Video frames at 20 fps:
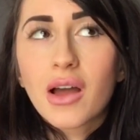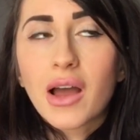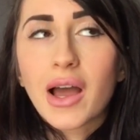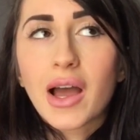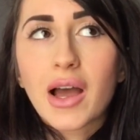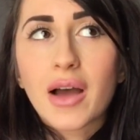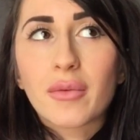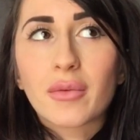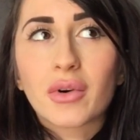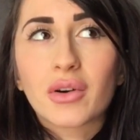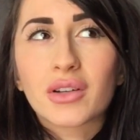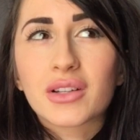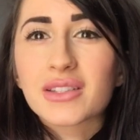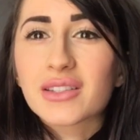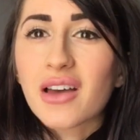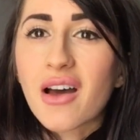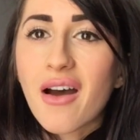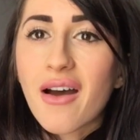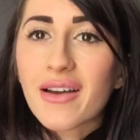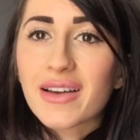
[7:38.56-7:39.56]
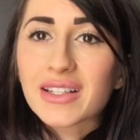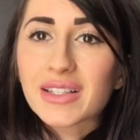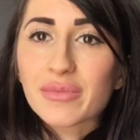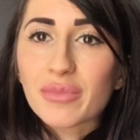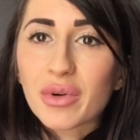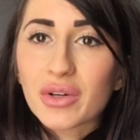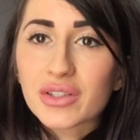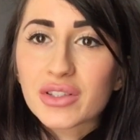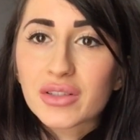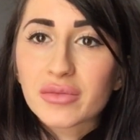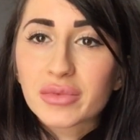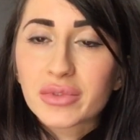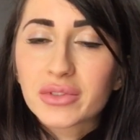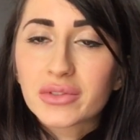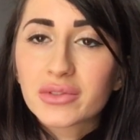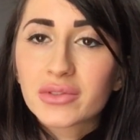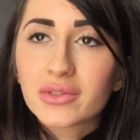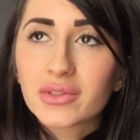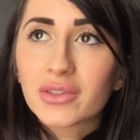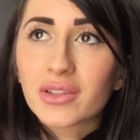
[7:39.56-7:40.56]
on as high as
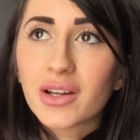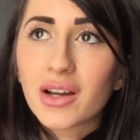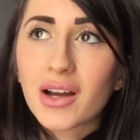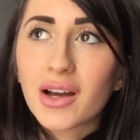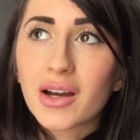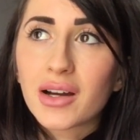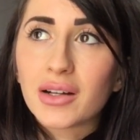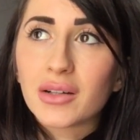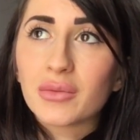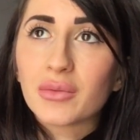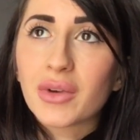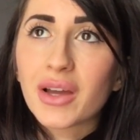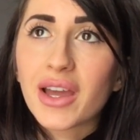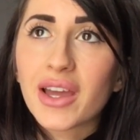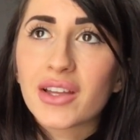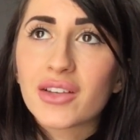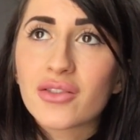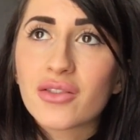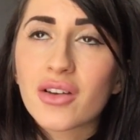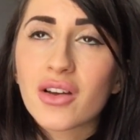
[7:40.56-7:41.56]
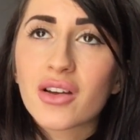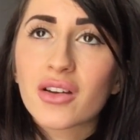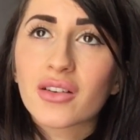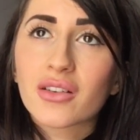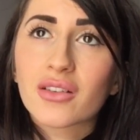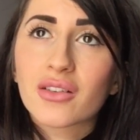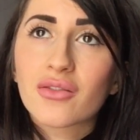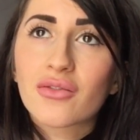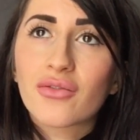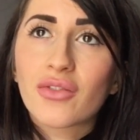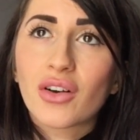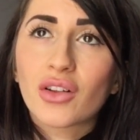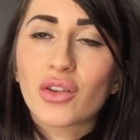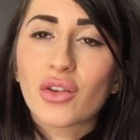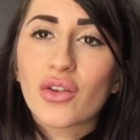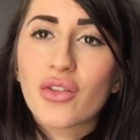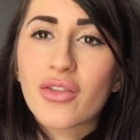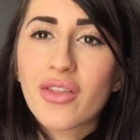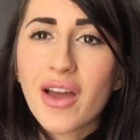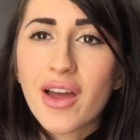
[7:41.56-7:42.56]
possible and follow
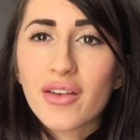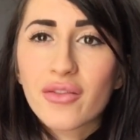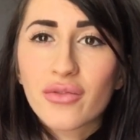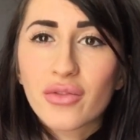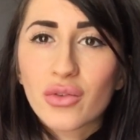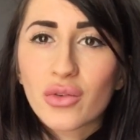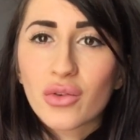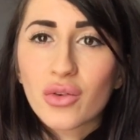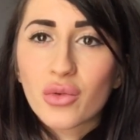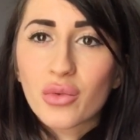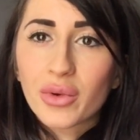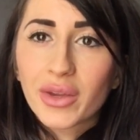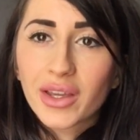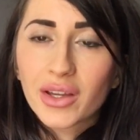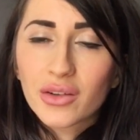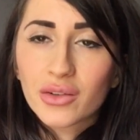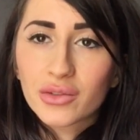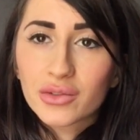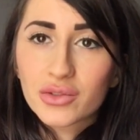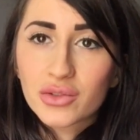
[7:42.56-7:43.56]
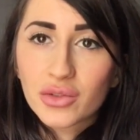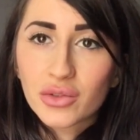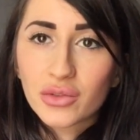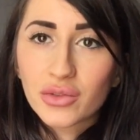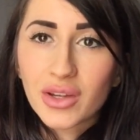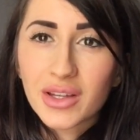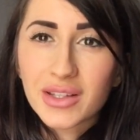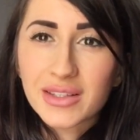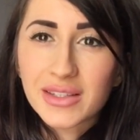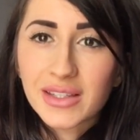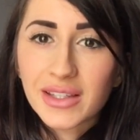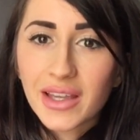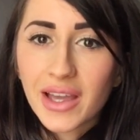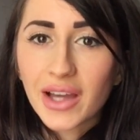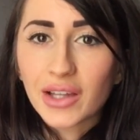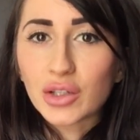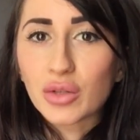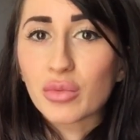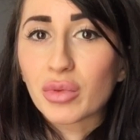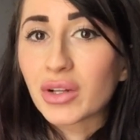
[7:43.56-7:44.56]
that for a week or two and see how
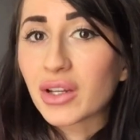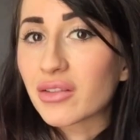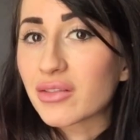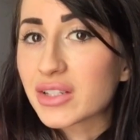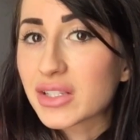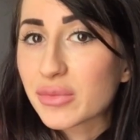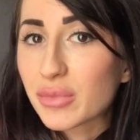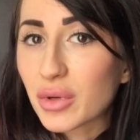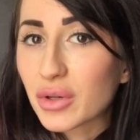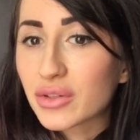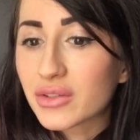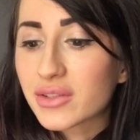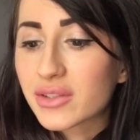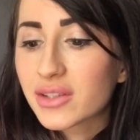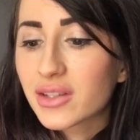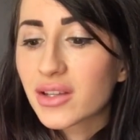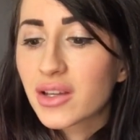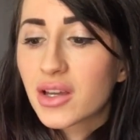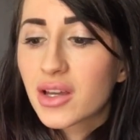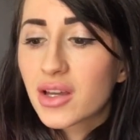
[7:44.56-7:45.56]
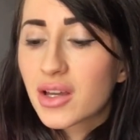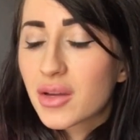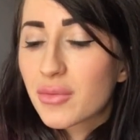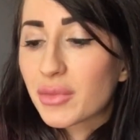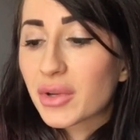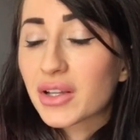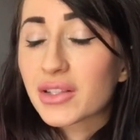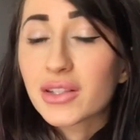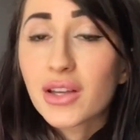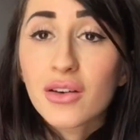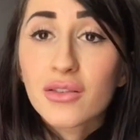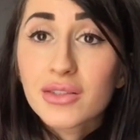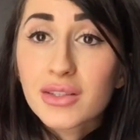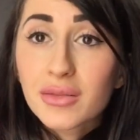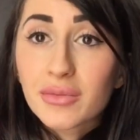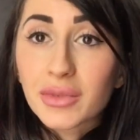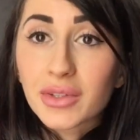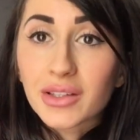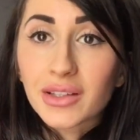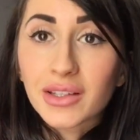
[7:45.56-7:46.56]
your body responds. Because
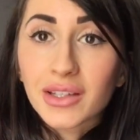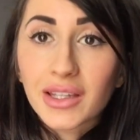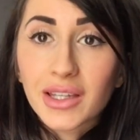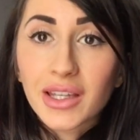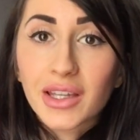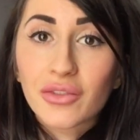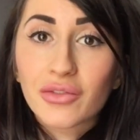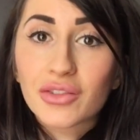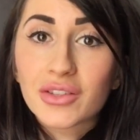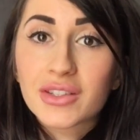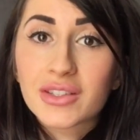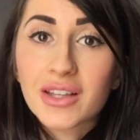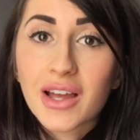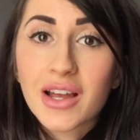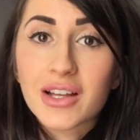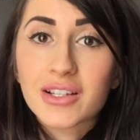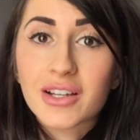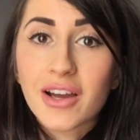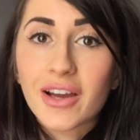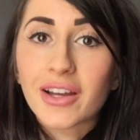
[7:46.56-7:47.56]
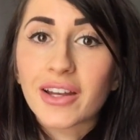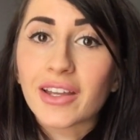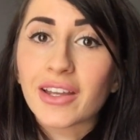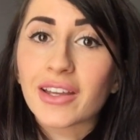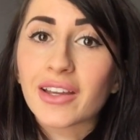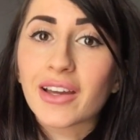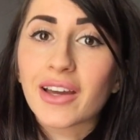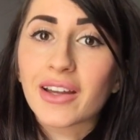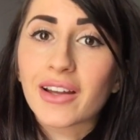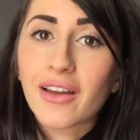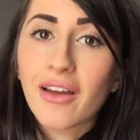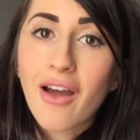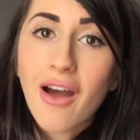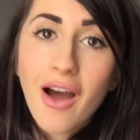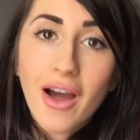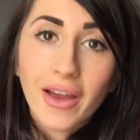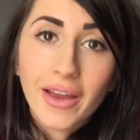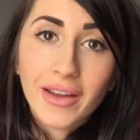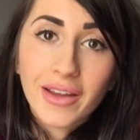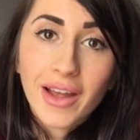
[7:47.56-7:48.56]
ultimately, if you start dieting at a
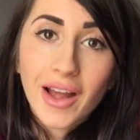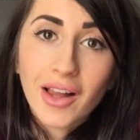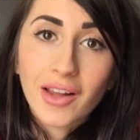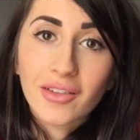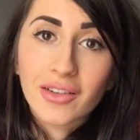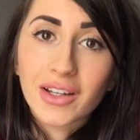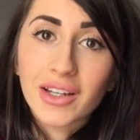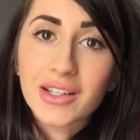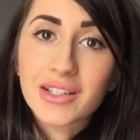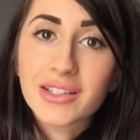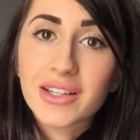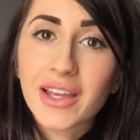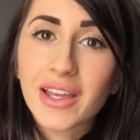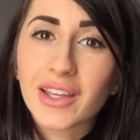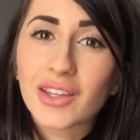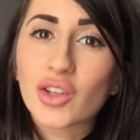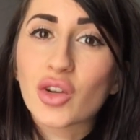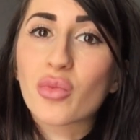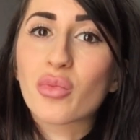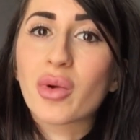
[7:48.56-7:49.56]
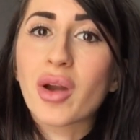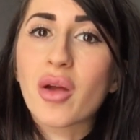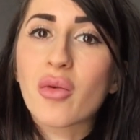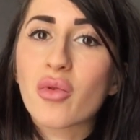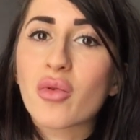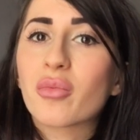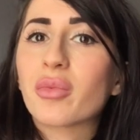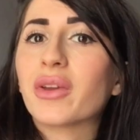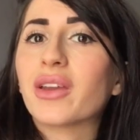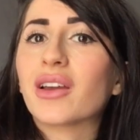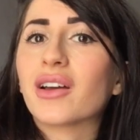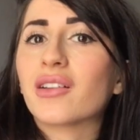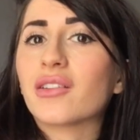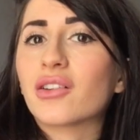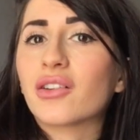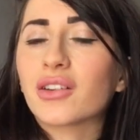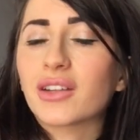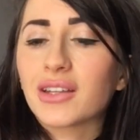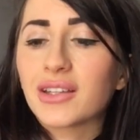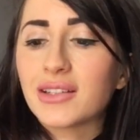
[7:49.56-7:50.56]
higher calorie intake, your prep will be a
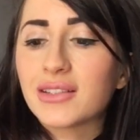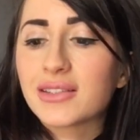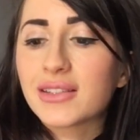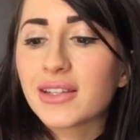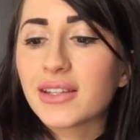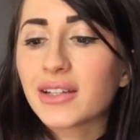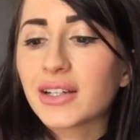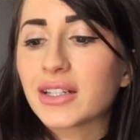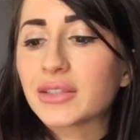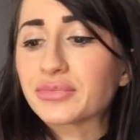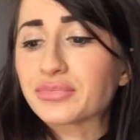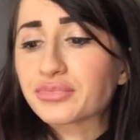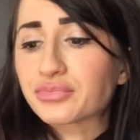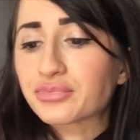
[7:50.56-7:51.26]
lot easier